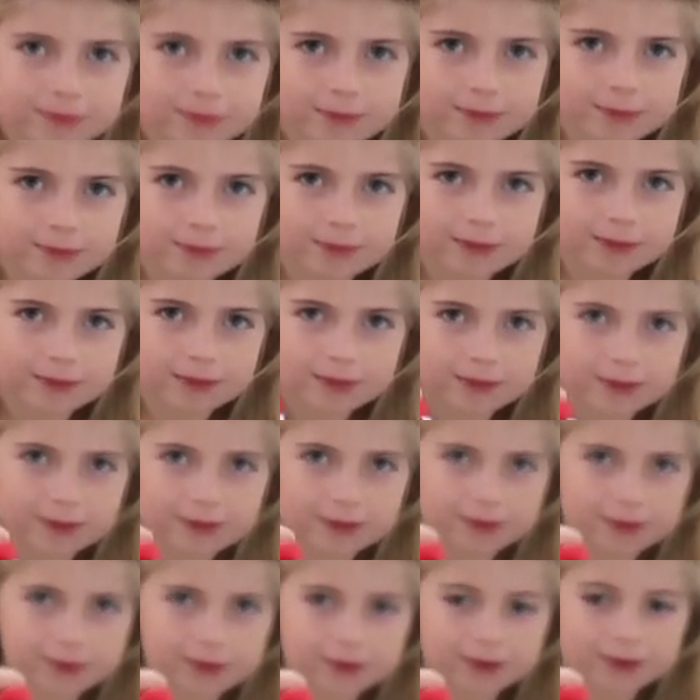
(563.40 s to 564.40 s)
a little bit cray
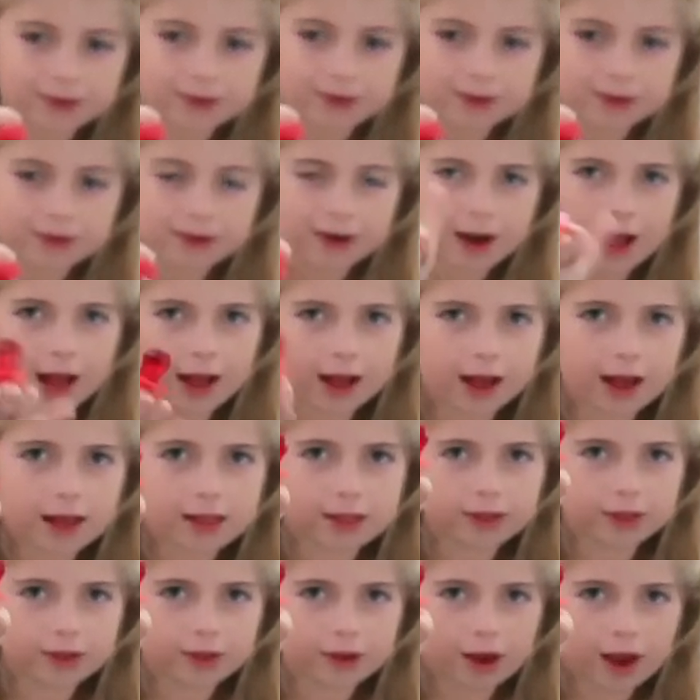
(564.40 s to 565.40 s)
cray. I
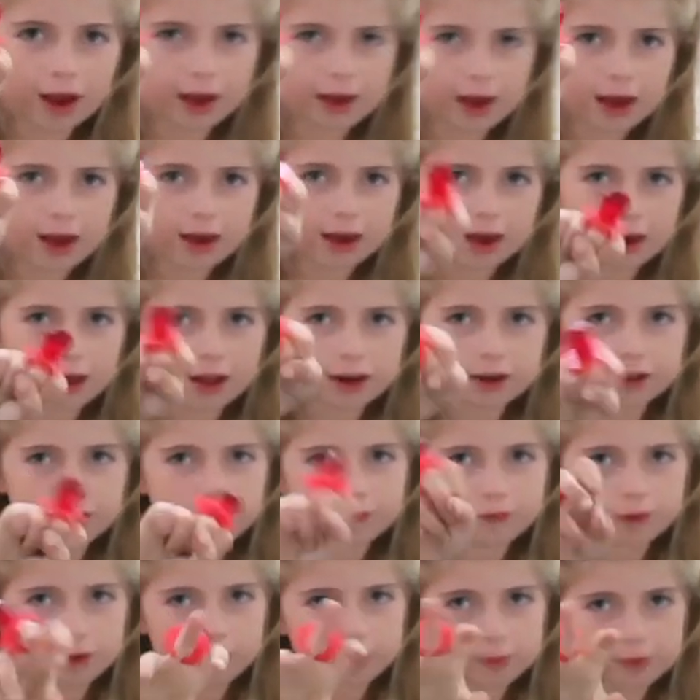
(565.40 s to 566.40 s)
got I got
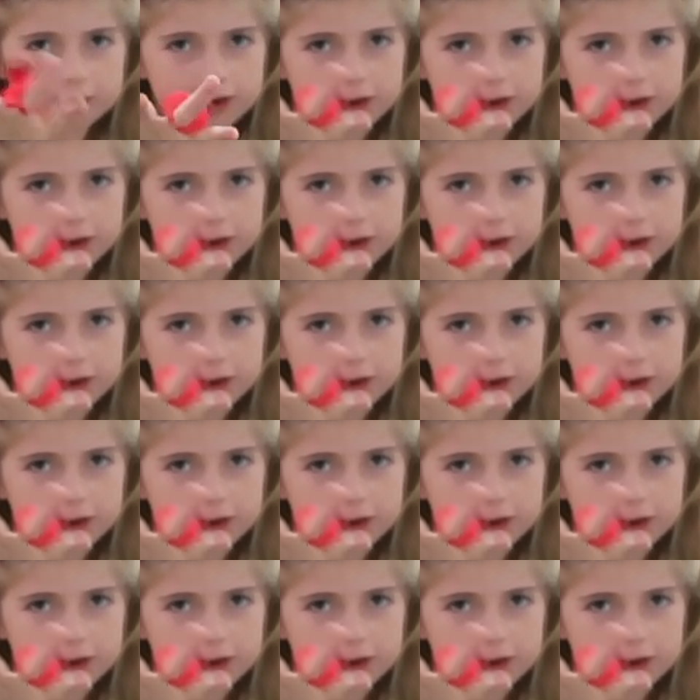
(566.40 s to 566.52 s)
candy from